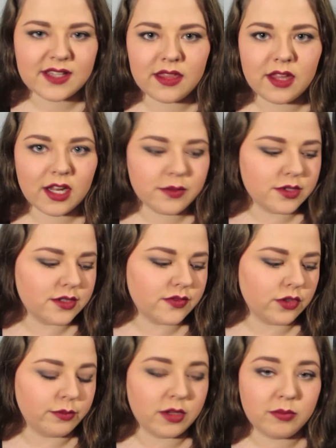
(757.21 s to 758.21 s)
I thought I was
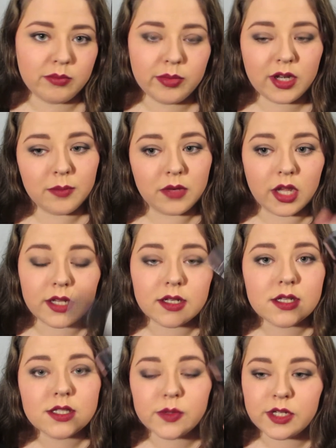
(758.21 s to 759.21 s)
filming, but I'm not.
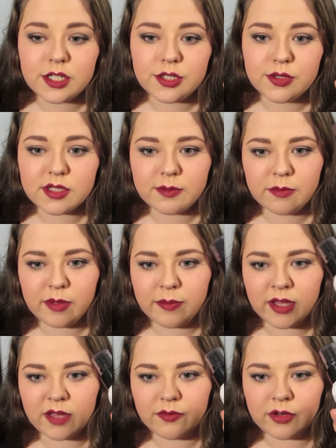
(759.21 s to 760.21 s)
So I just used some of my
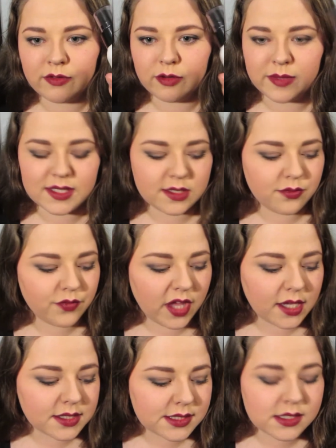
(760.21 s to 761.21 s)
Makeup Forever mist and
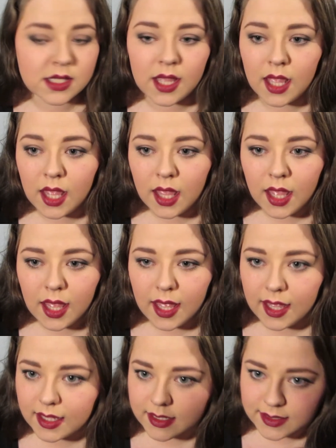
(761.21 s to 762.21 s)
fix.
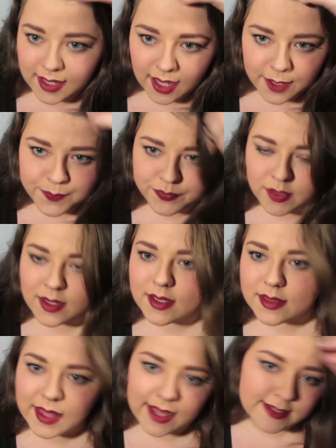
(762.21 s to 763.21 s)
And yeah,
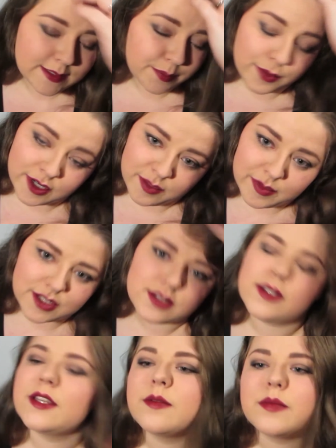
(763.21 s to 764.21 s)
that is pretty much
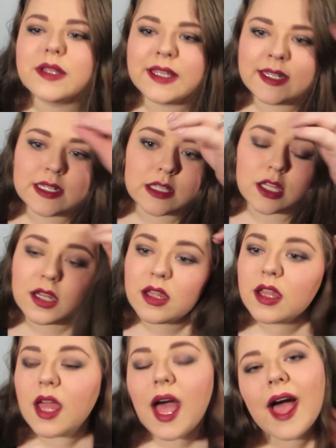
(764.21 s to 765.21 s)
the completed look.
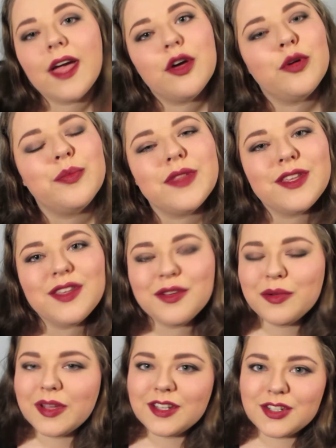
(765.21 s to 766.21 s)
I hope that
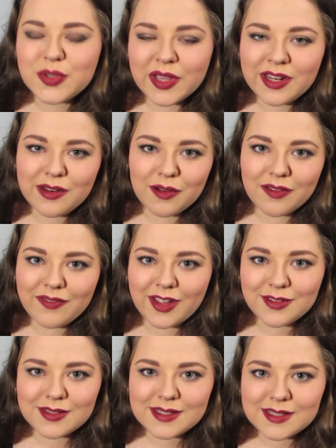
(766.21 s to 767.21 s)
you enjoyed it or
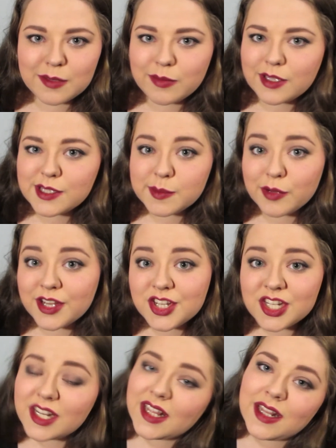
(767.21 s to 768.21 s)
found some
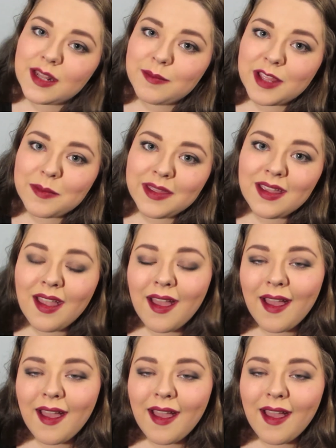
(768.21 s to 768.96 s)
inspiration in it maybe.